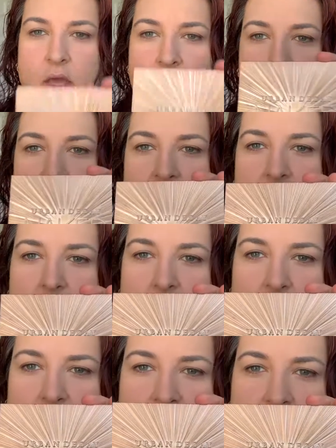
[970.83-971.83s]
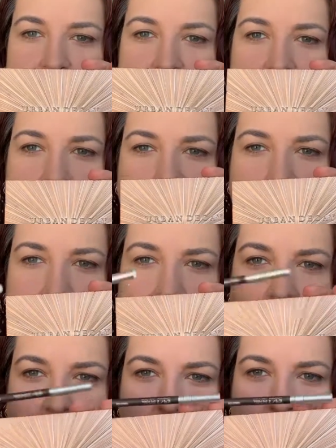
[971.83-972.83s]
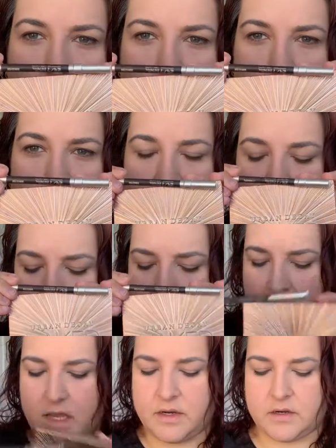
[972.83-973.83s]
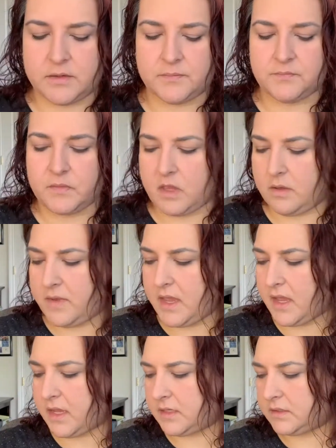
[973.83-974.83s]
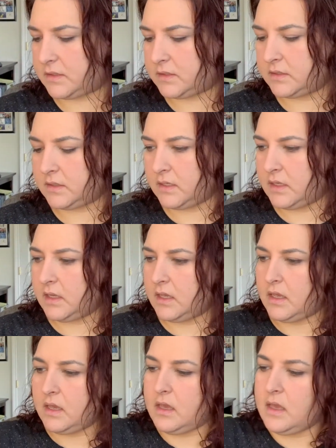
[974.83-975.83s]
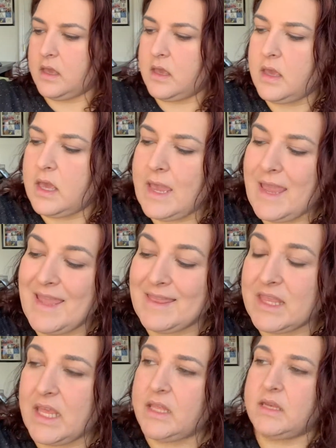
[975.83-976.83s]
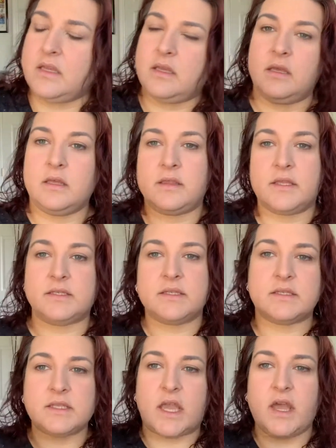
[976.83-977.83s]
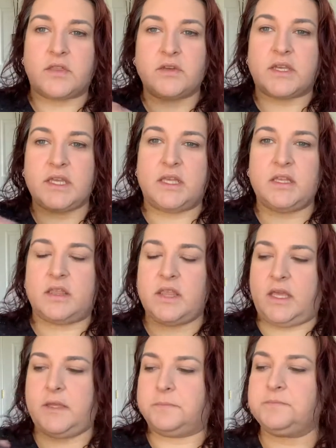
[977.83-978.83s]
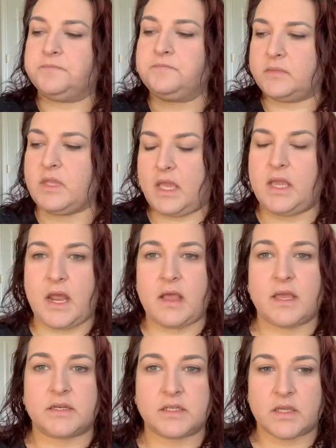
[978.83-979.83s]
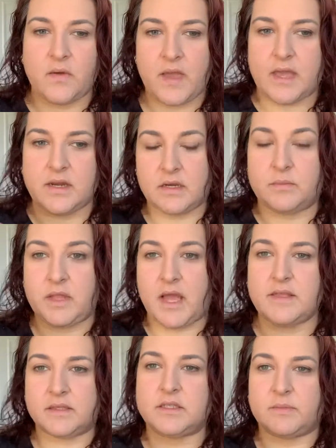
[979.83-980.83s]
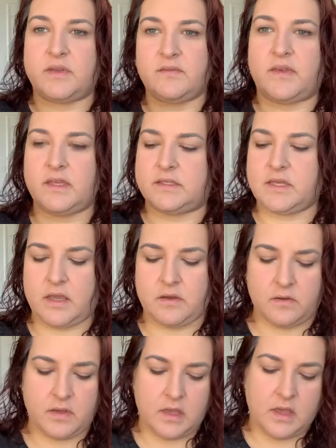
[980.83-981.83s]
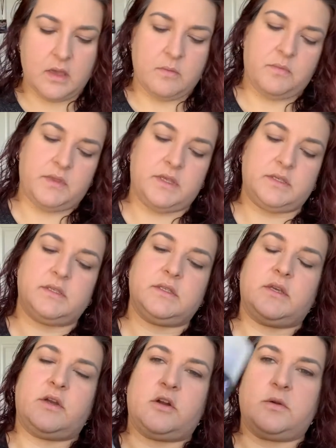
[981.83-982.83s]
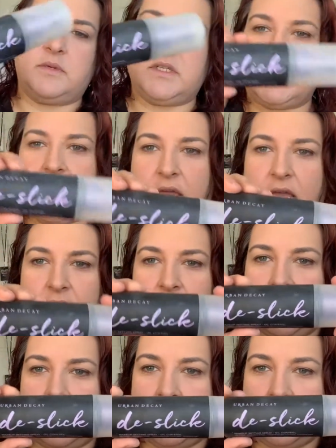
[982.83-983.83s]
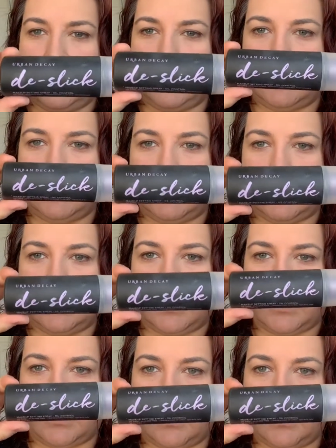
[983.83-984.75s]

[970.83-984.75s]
play around with this palette and this eyeliner on my eyes. And then this is the other key thing, and I'll actually go ahead and apply this to my face now, but this is the Urban Decay De-Slick.